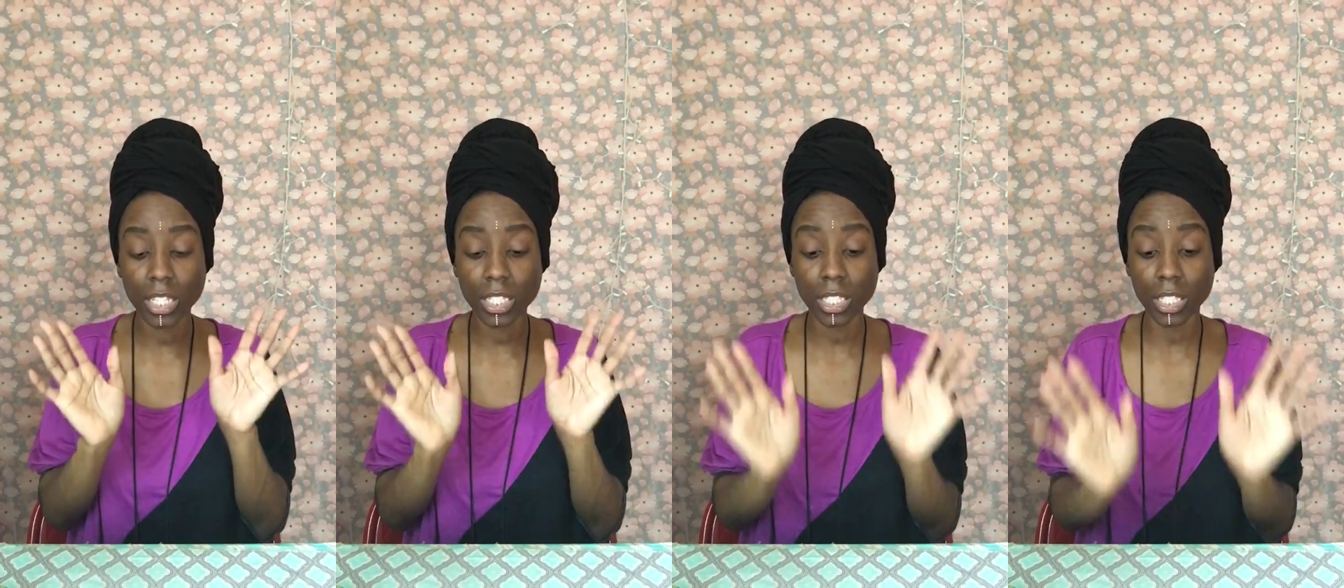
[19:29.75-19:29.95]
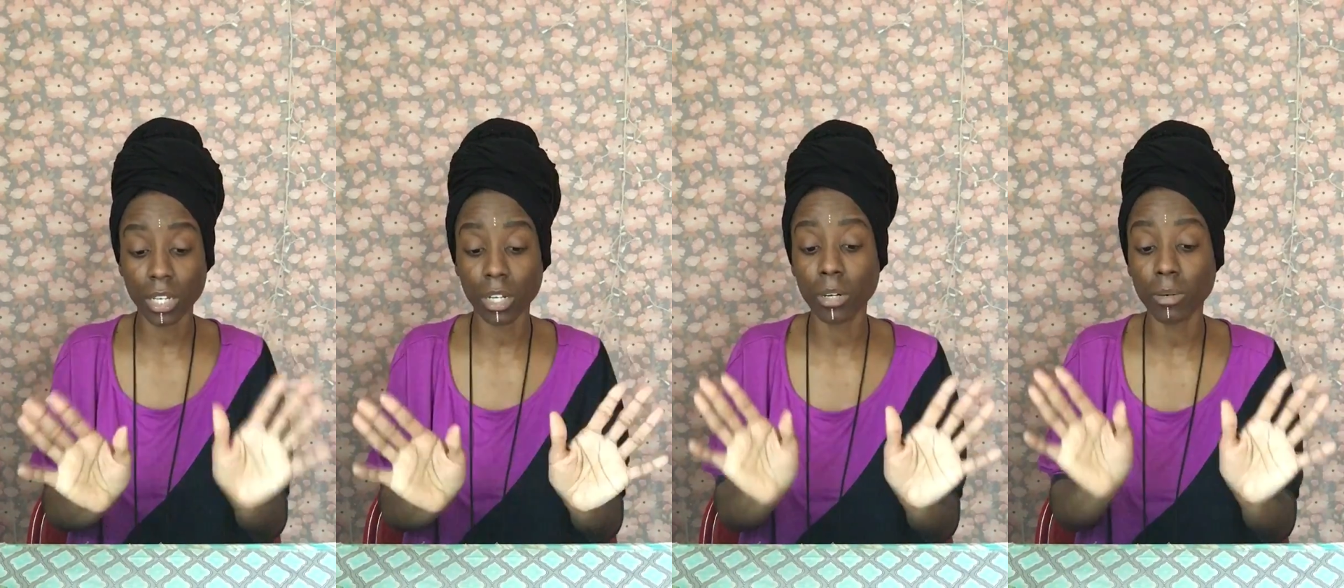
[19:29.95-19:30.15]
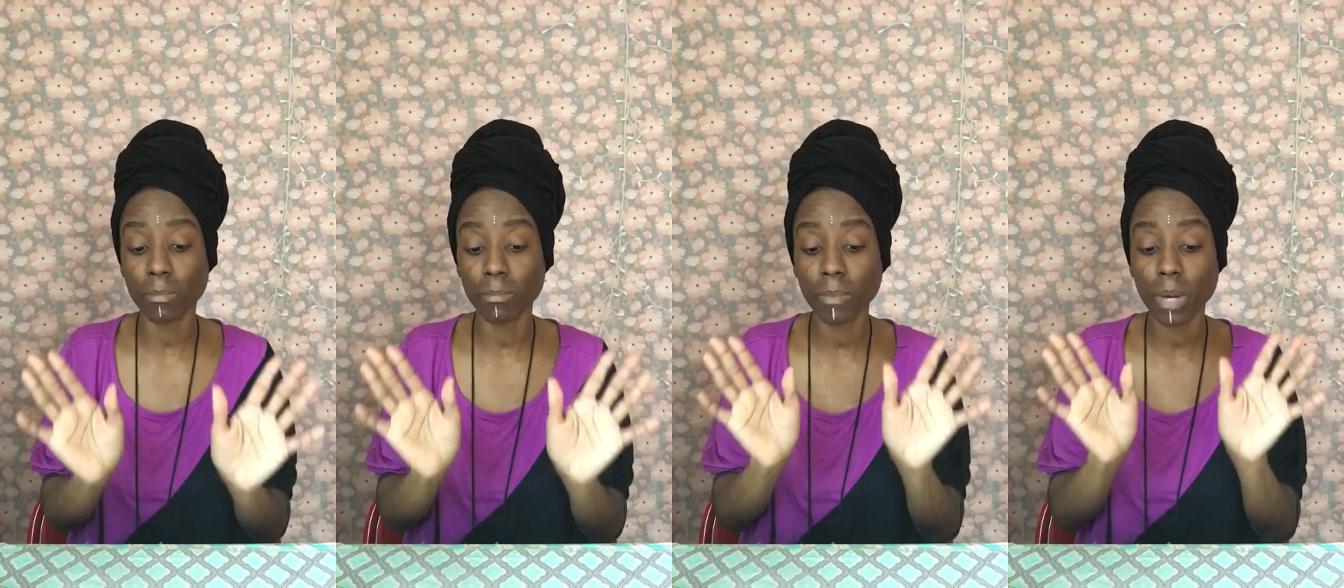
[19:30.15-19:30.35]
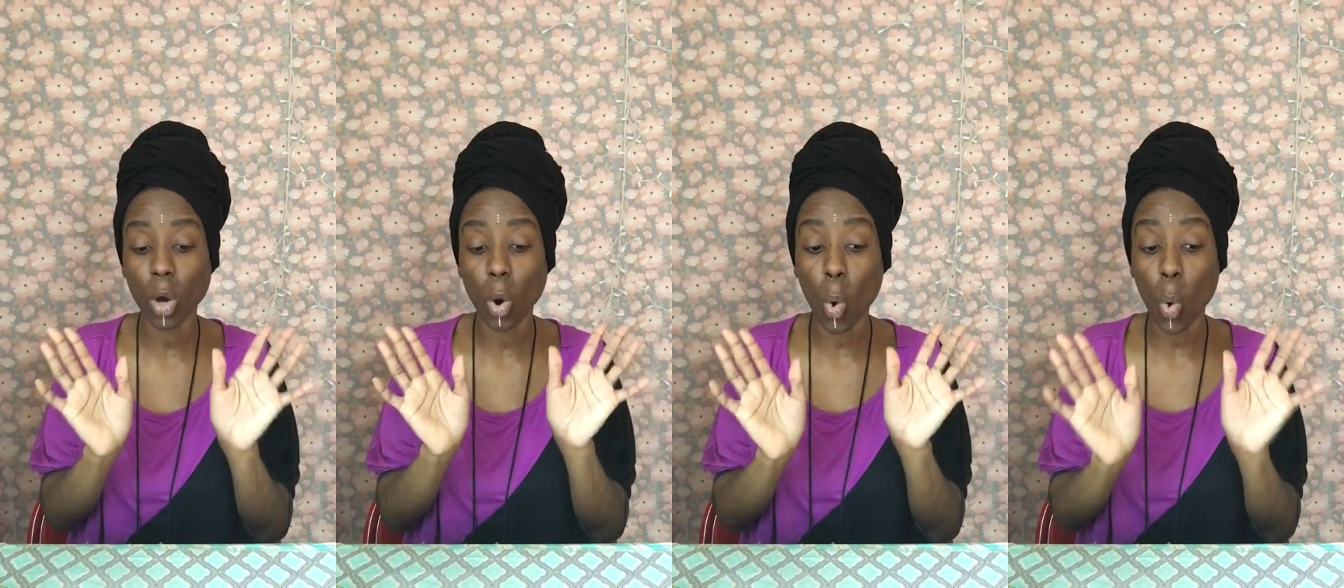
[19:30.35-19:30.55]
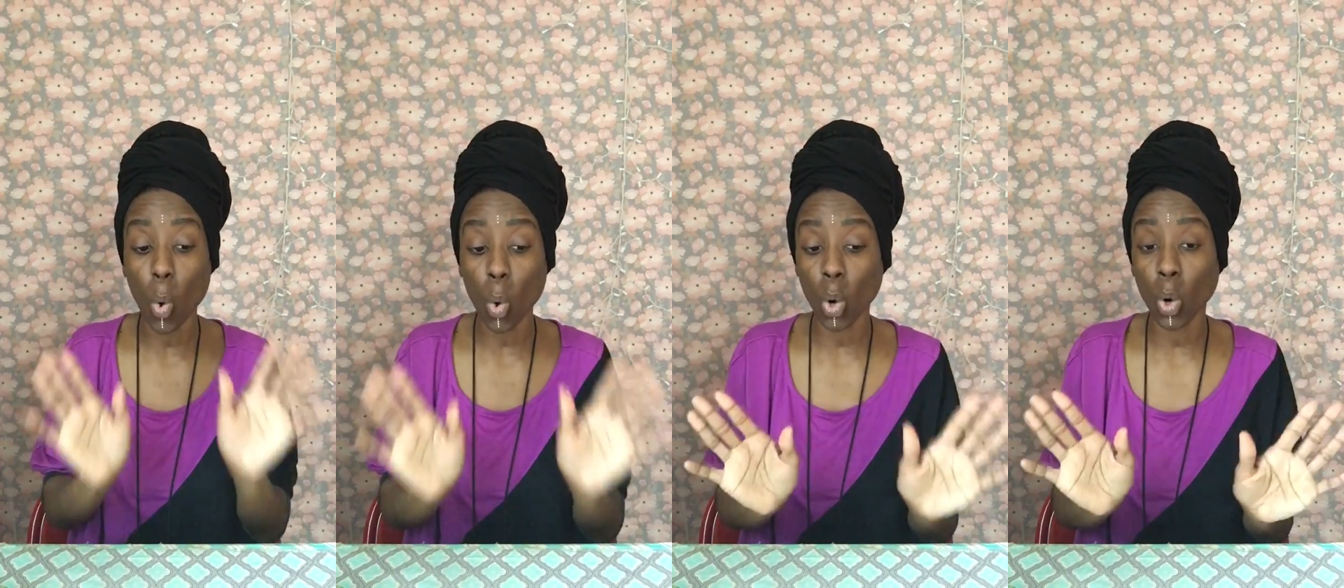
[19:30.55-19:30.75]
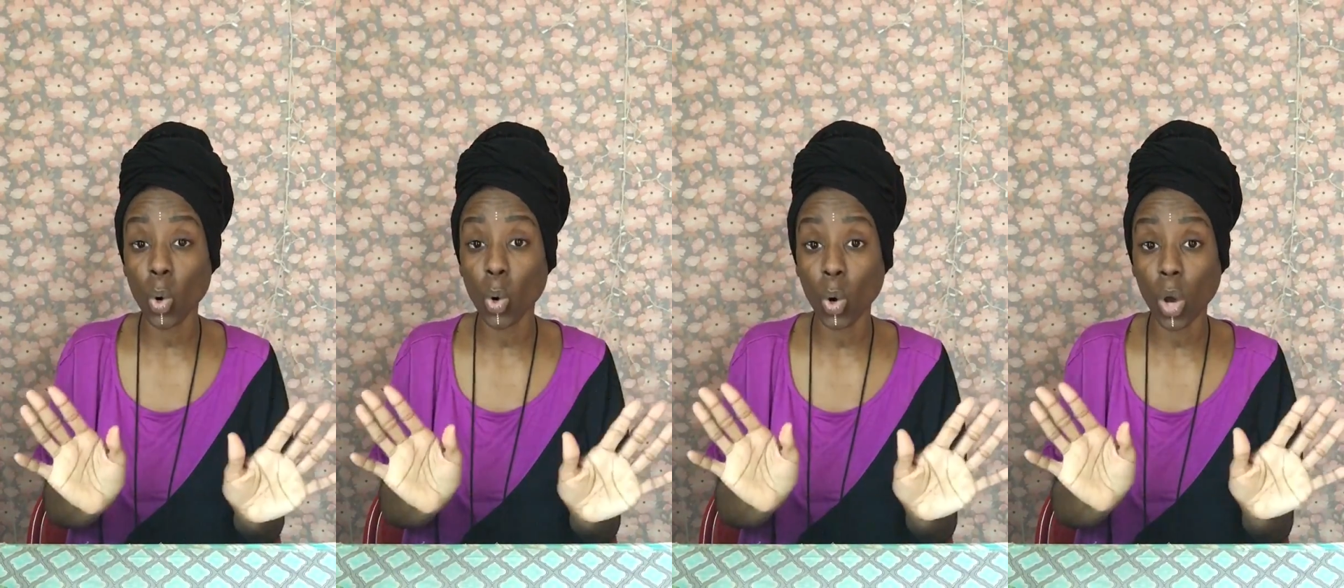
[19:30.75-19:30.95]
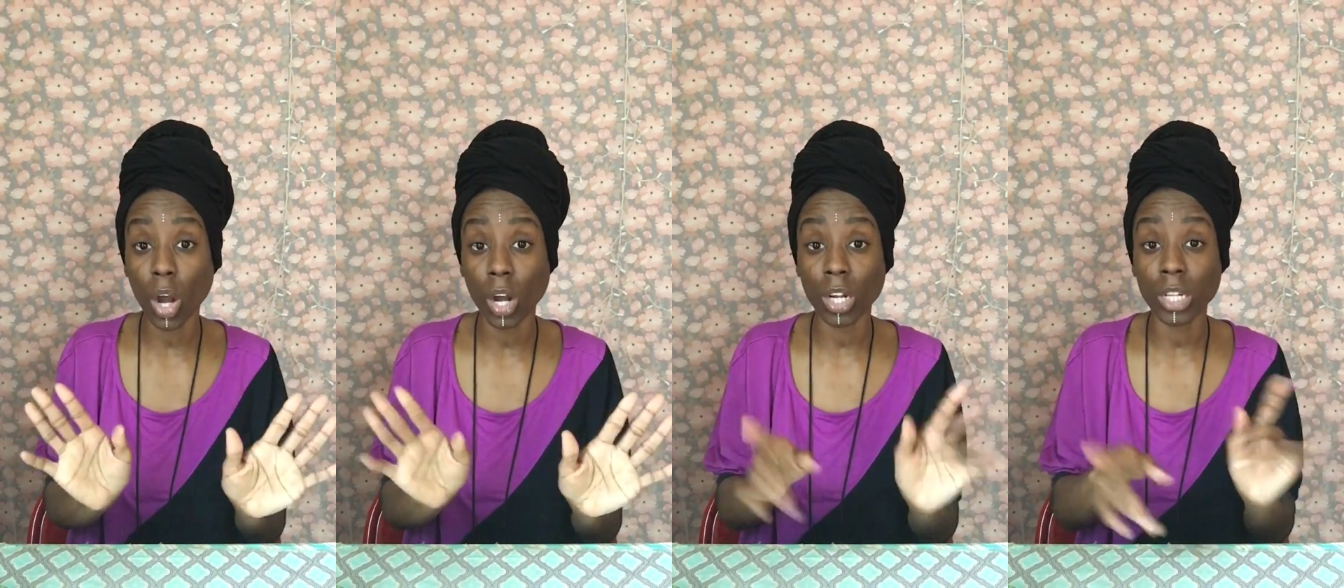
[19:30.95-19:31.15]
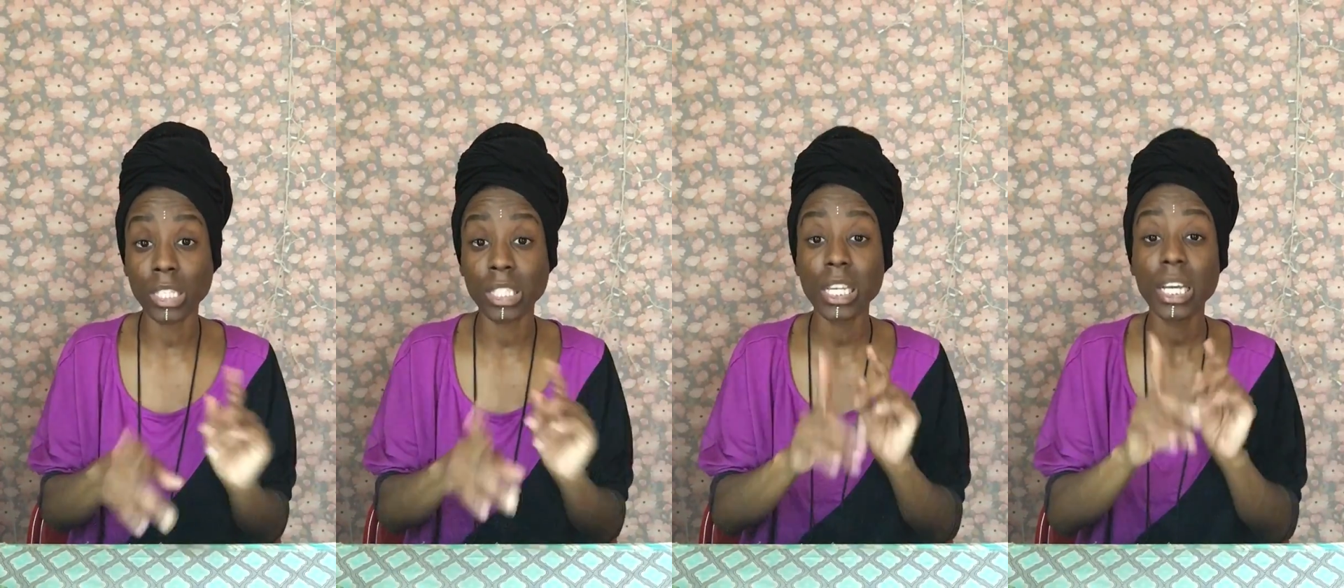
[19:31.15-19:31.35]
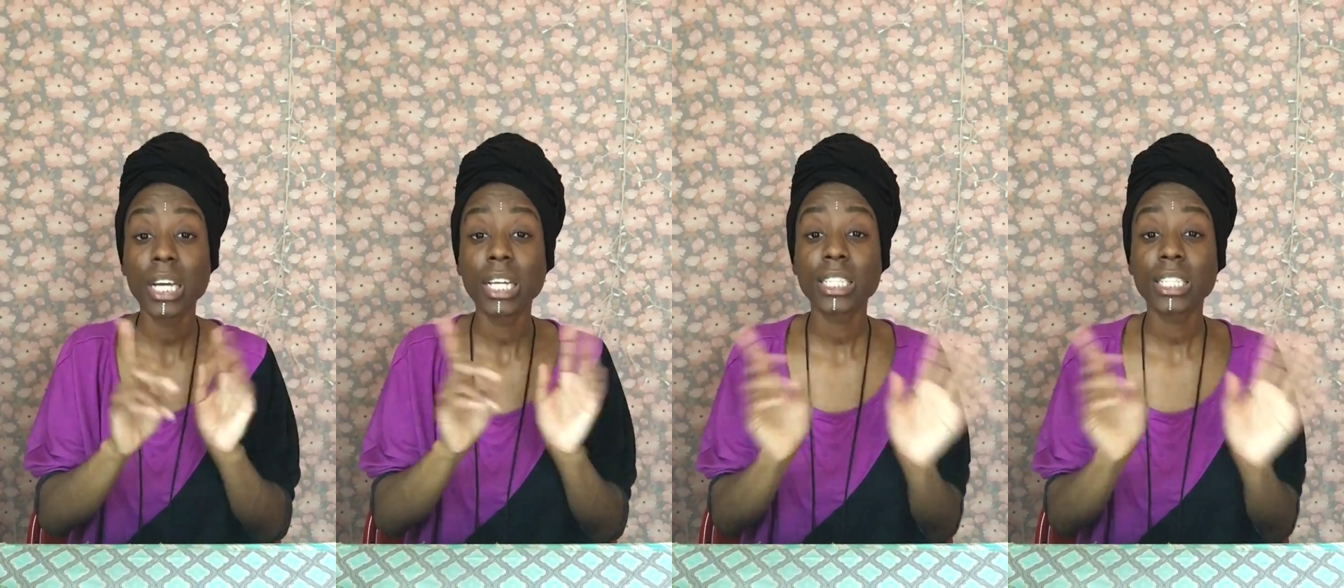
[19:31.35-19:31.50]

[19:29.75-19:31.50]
some oracle cards